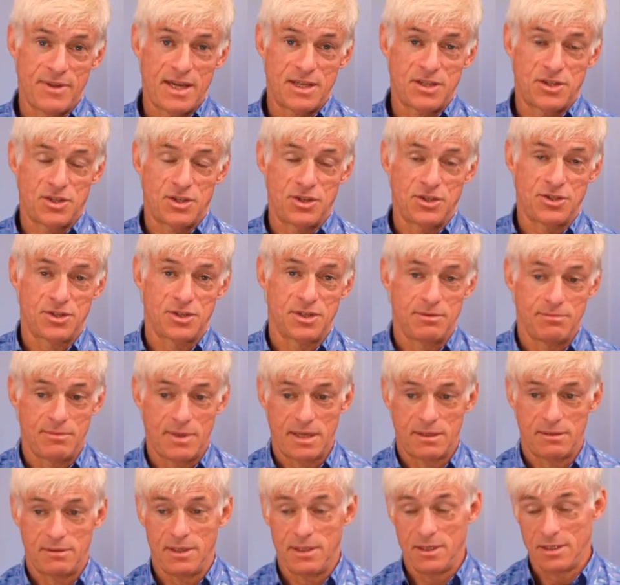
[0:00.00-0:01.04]
of that
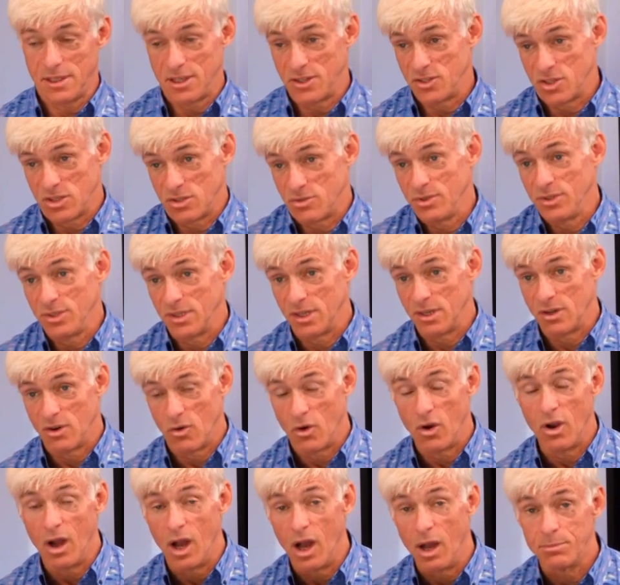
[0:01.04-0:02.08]
system? Because it's really
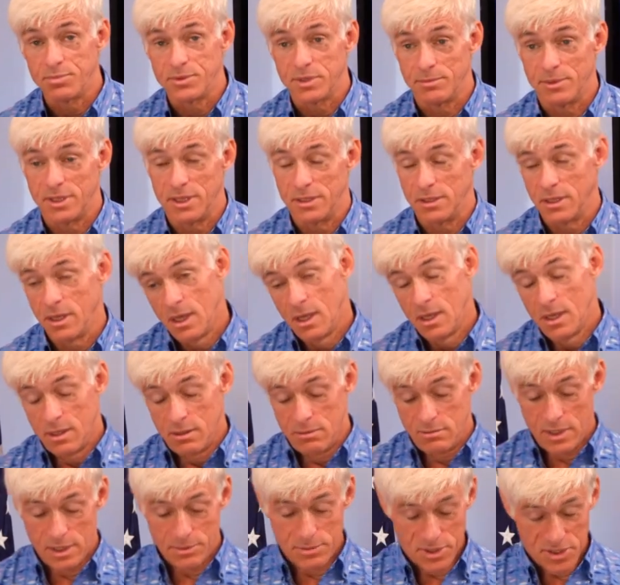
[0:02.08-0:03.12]
corrupt. I mean,
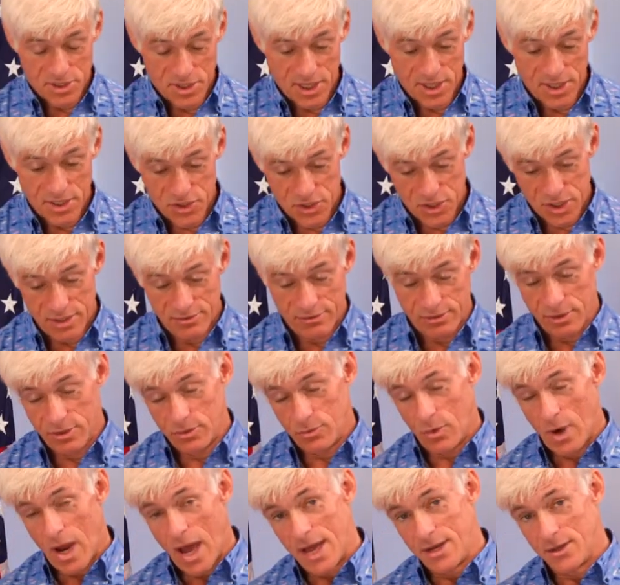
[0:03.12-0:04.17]
maybe it's not as evil
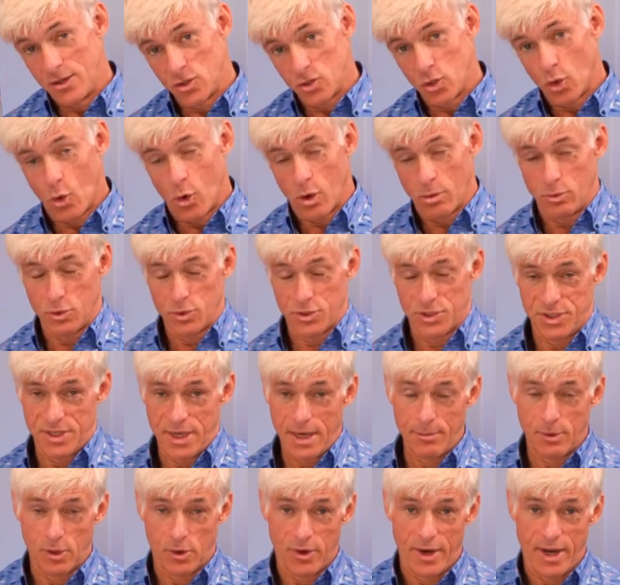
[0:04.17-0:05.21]
and rotten as horrible as the
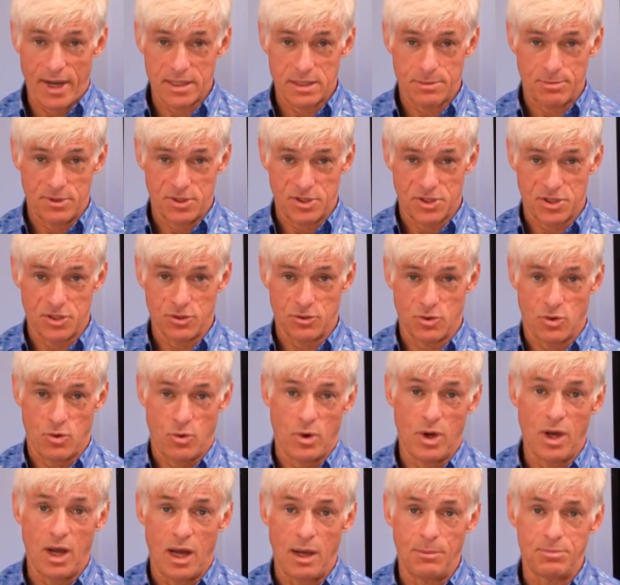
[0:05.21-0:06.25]
Democrats, but it's still
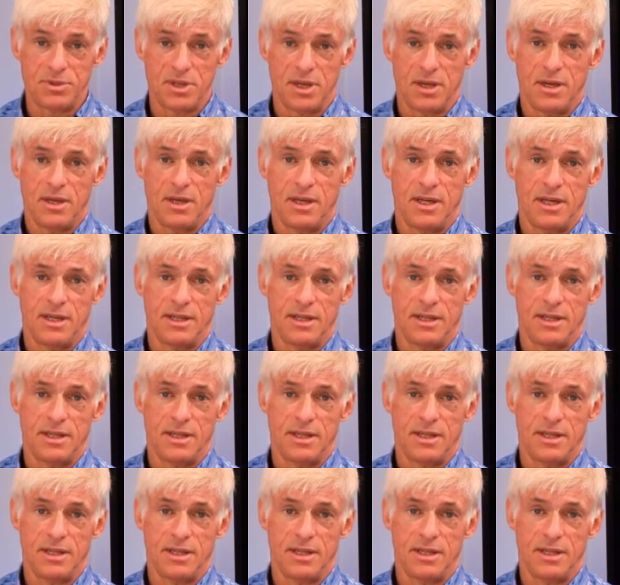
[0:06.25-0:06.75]
corrupt.